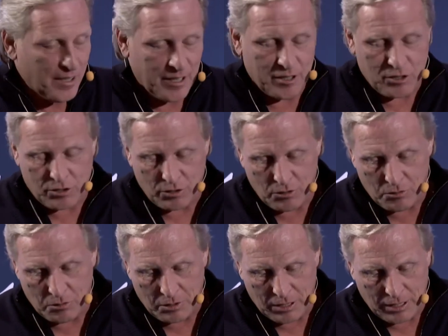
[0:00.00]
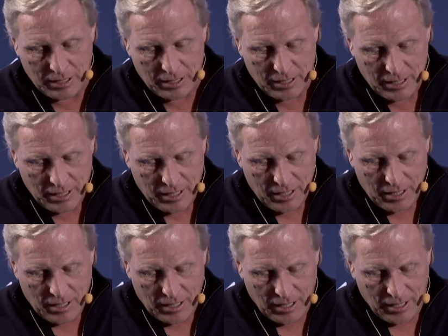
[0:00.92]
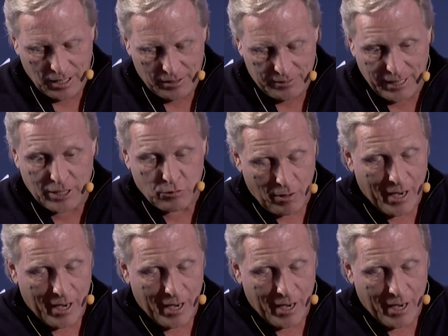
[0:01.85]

And so that's